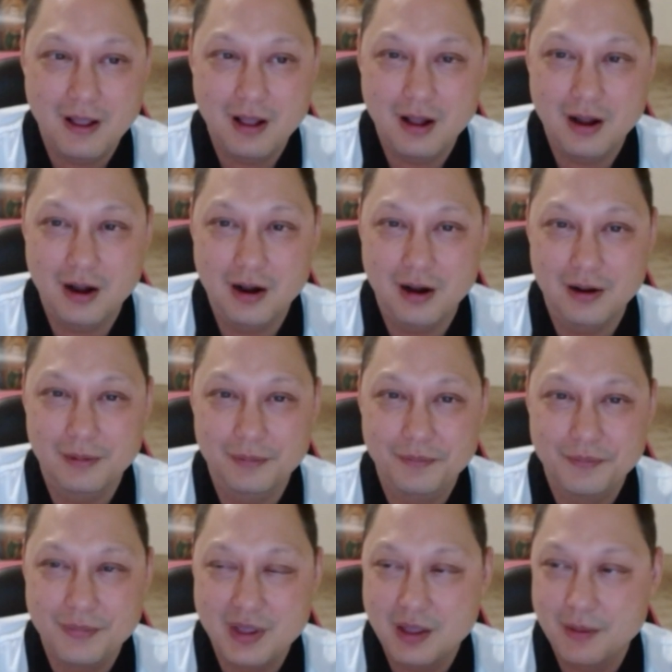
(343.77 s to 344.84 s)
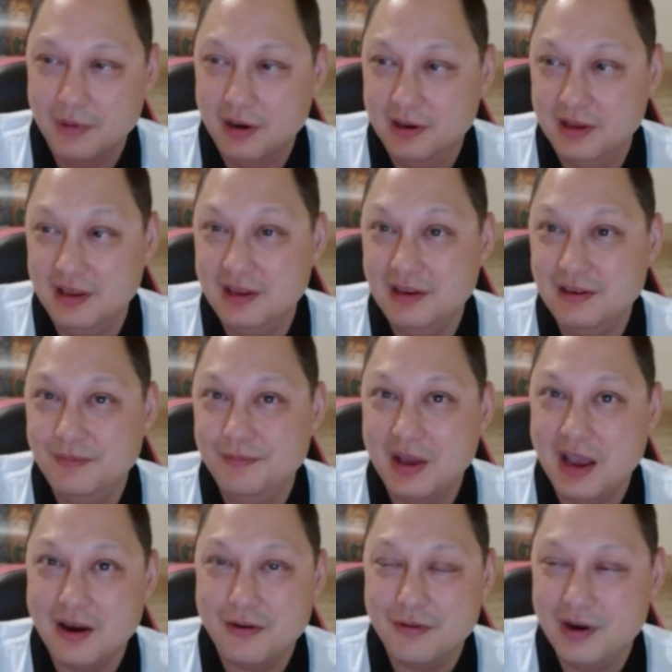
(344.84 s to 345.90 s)
But his
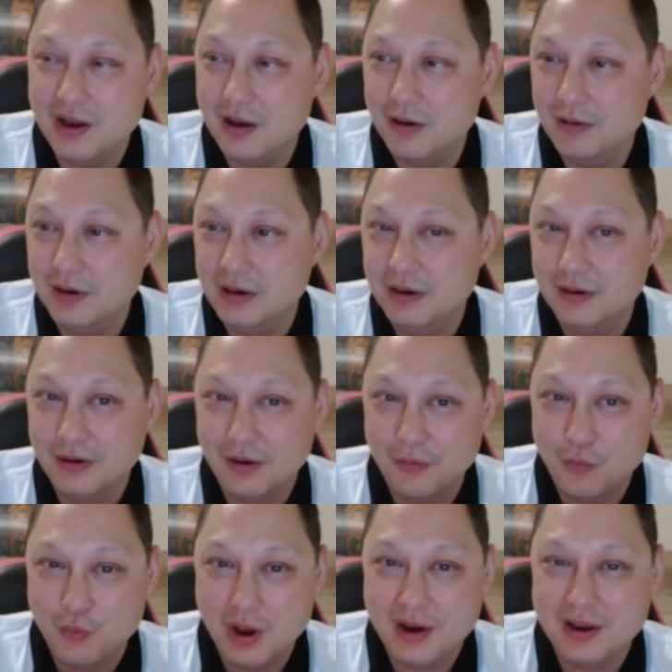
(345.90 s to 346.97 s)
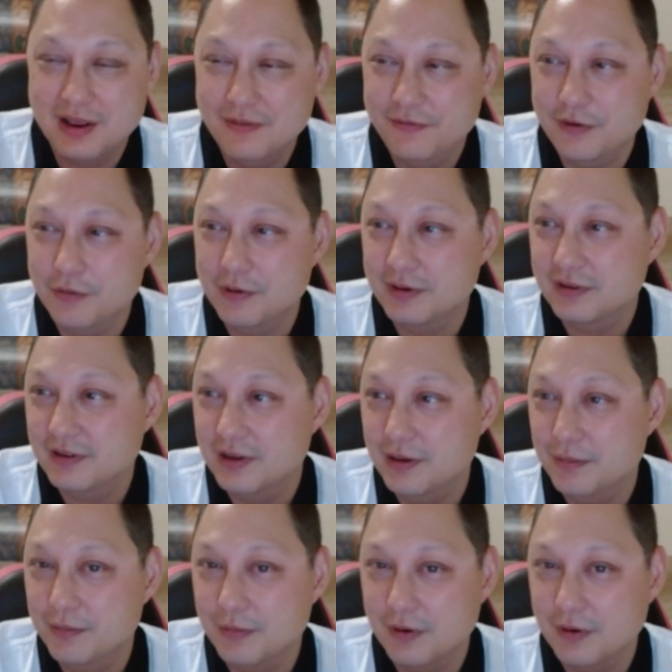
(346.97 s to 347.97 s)
background and what influenced him,